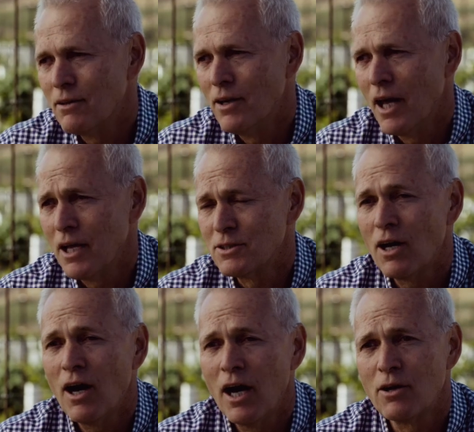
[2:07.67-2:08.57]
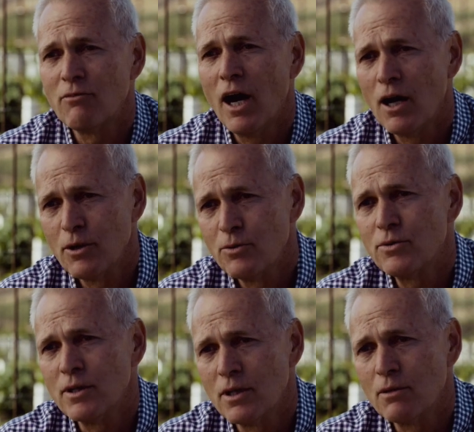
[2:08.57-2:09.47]
It has higher
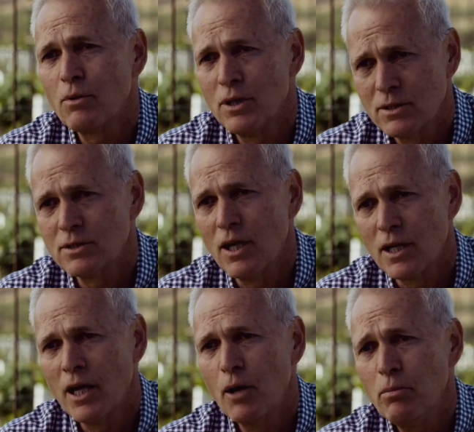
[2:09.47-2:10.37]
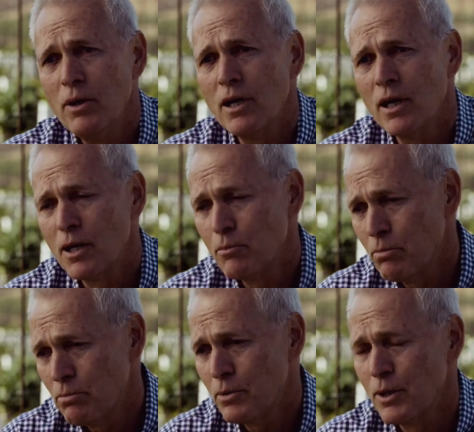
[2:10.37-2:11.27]
values in places like Napa and
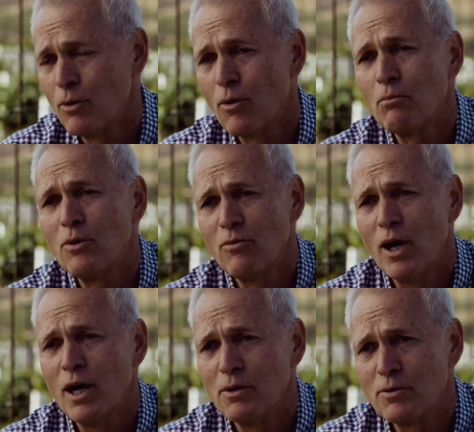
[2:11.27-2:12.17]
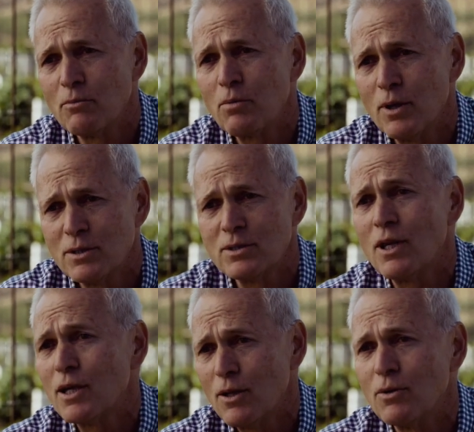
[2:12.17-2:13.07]
pretty normal values in
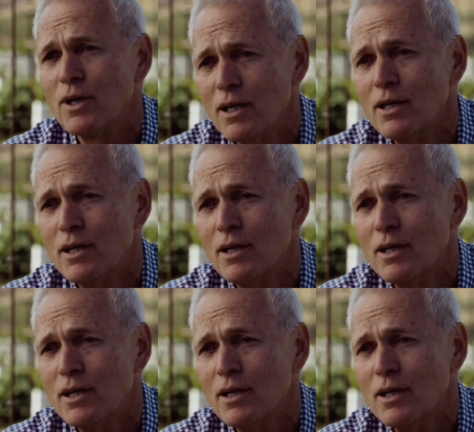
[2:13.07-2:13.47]
places like Lodi.